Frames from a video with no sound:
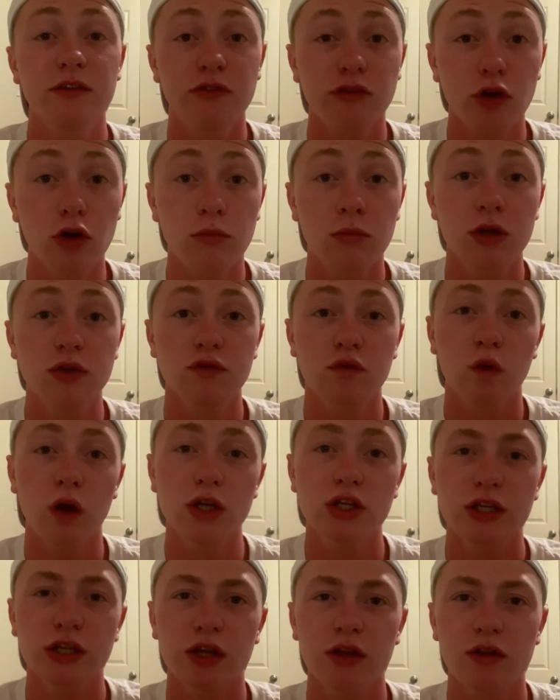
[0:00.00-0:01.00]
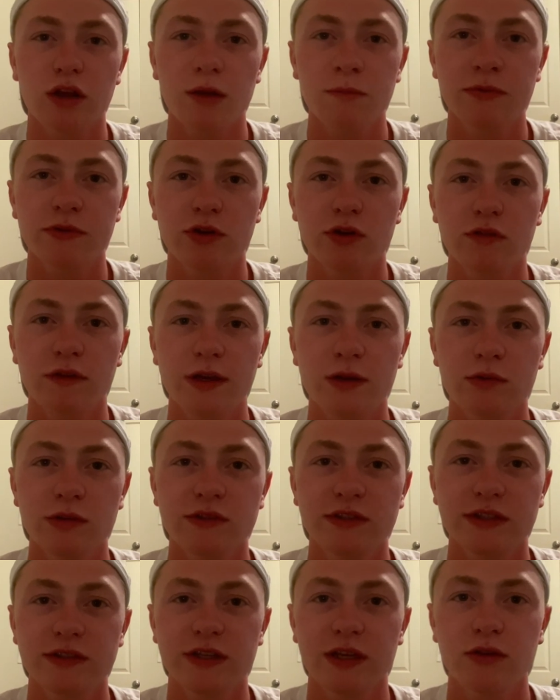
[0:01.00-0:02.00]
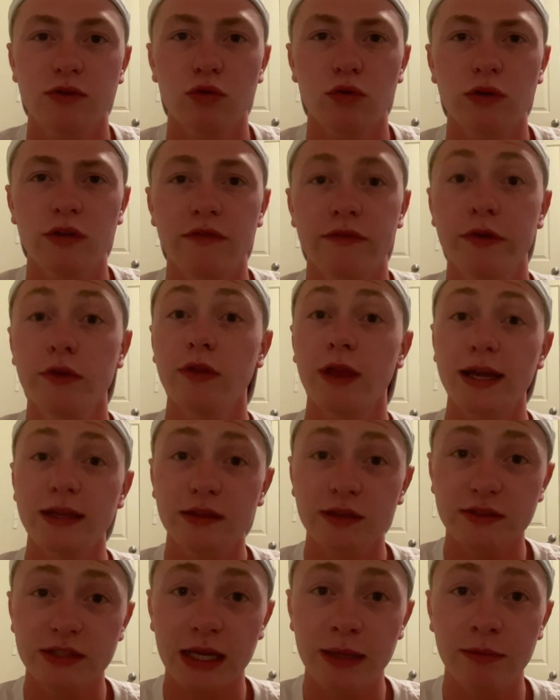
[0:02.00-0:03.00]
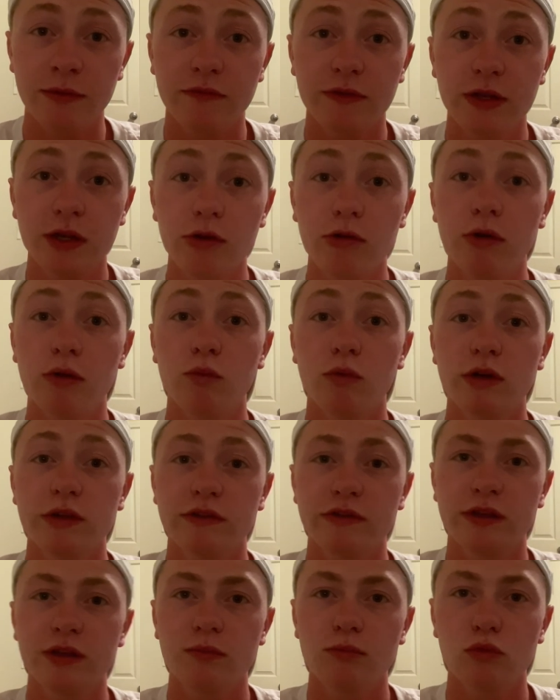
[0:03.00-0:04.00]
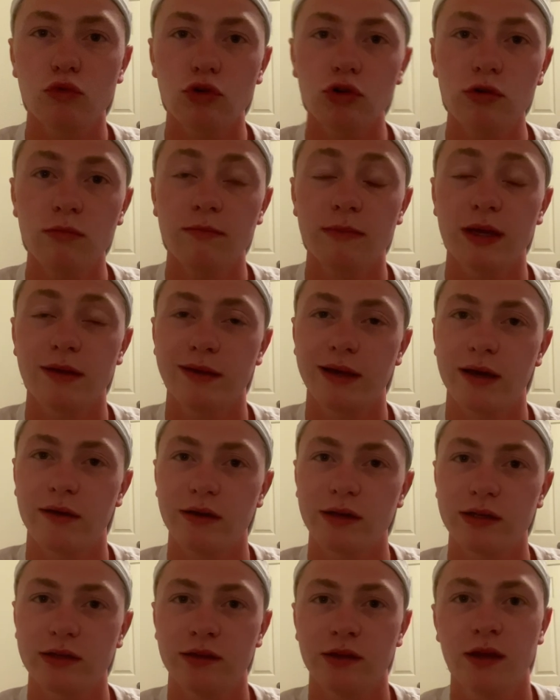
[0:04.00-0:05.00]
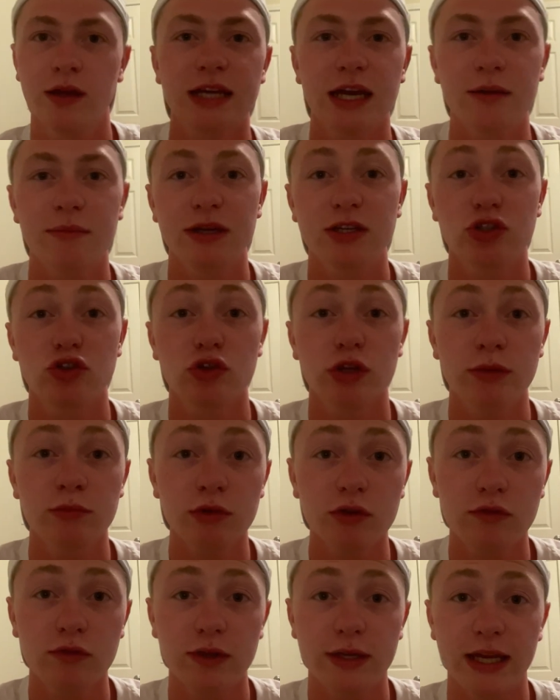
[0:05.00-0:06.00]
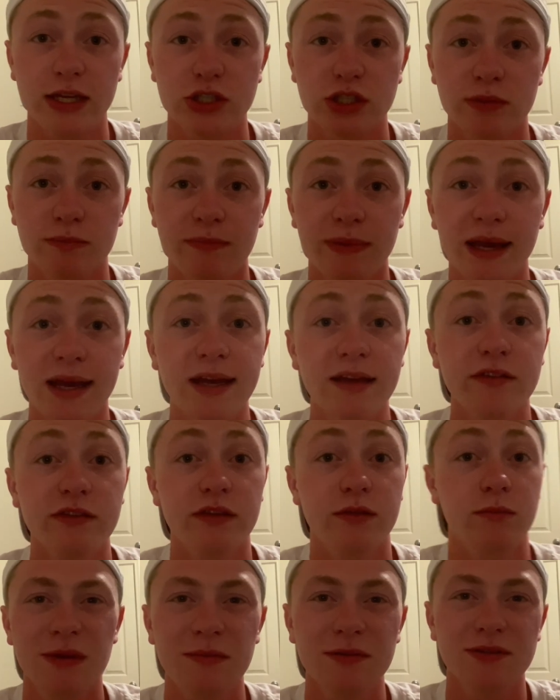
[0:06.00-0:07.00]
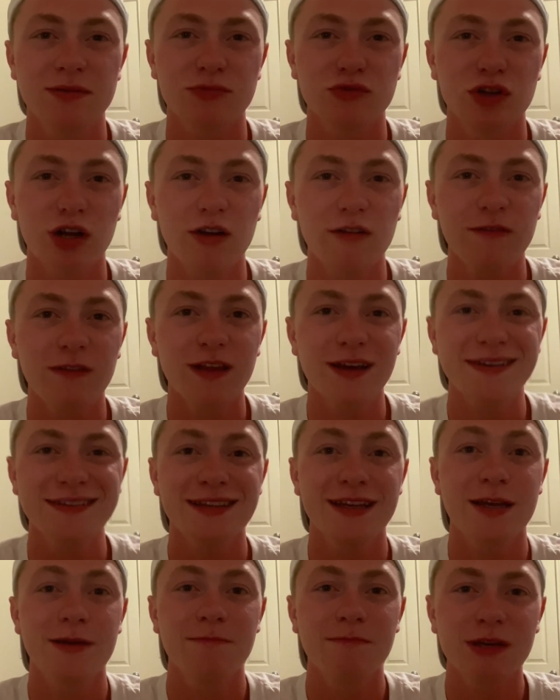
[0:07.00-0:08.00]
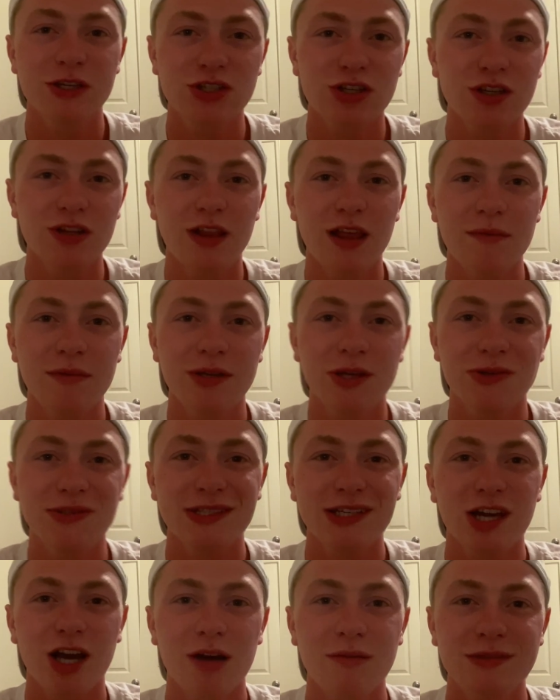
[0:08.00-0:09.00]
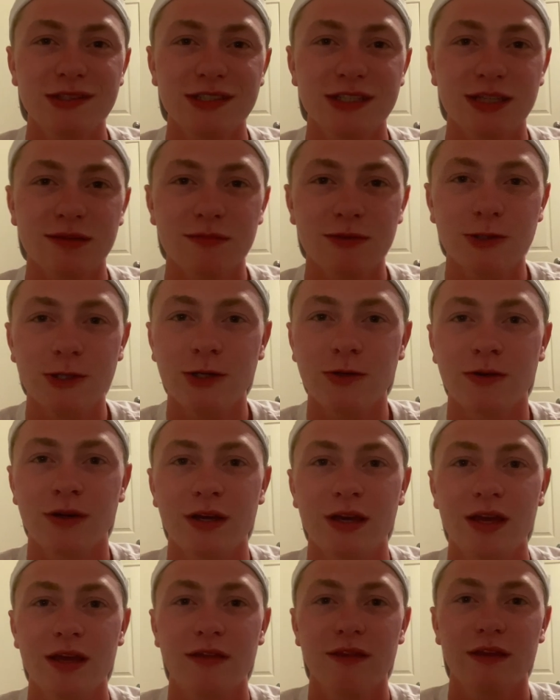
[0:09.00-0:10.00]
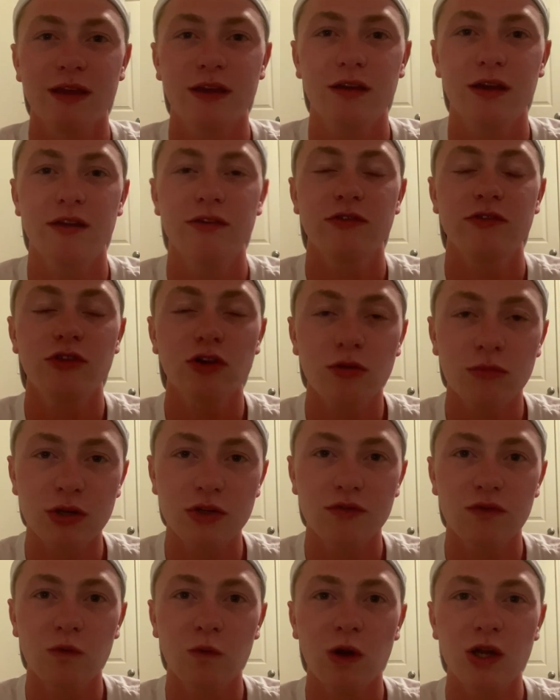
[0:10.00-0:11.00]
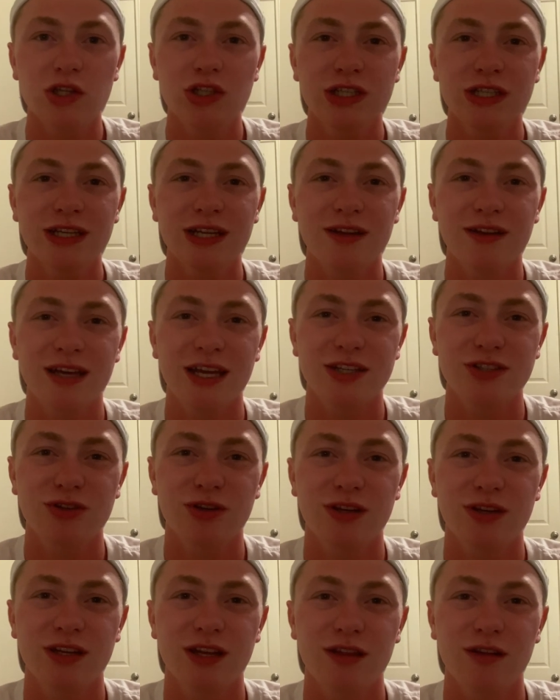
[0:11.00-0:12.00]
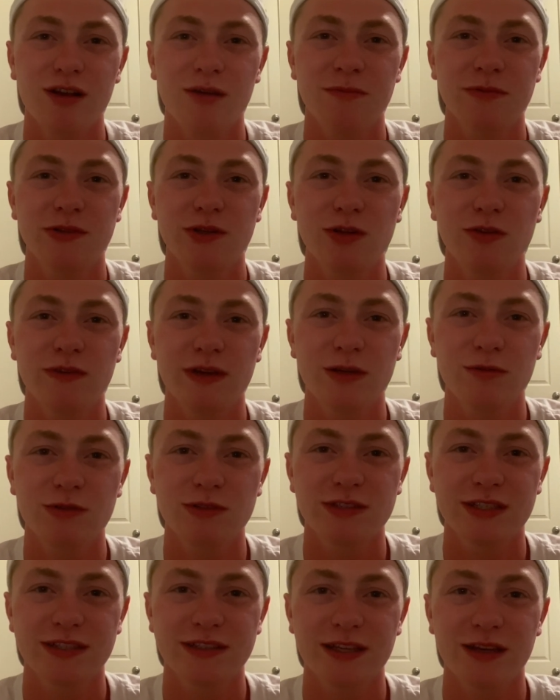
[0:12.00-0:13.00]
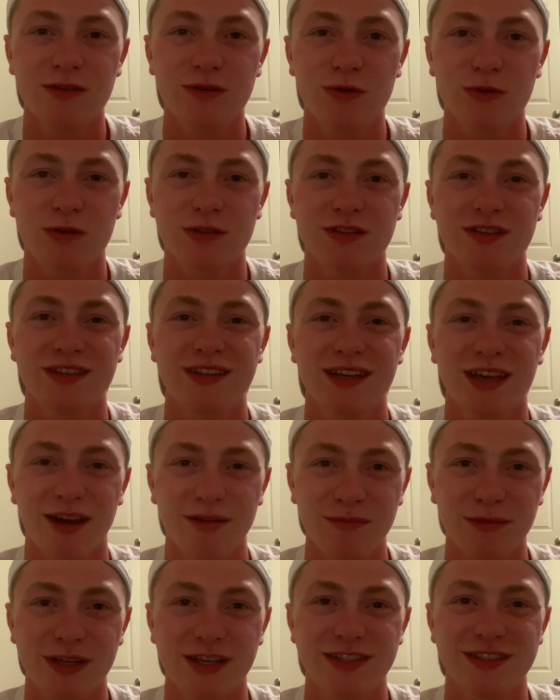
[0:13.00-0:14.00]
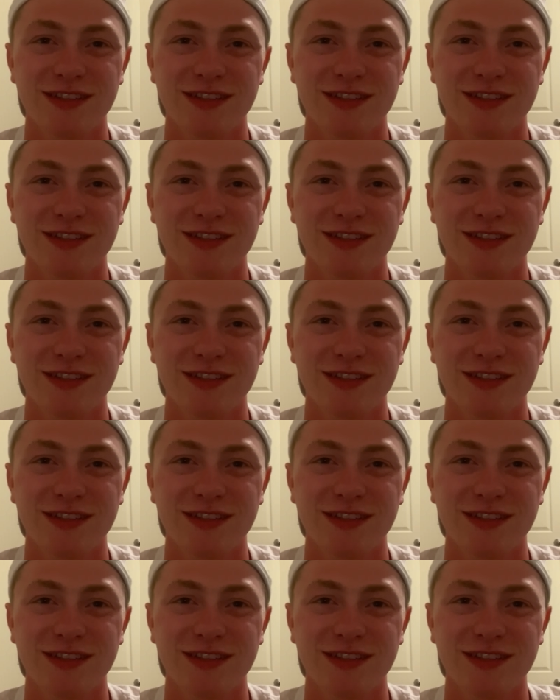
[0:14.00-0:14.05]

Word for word: Thanks so much for watching another episode of 816 Outdoors. If you like this type of video and want to see more, maybe how I tie my streamers for catching bass and maybe some trout flies, make sure to let me know in the comments down below. Thank you guys so much for watching, and I'll catch you on another episode of 816 Outdoors. God bless.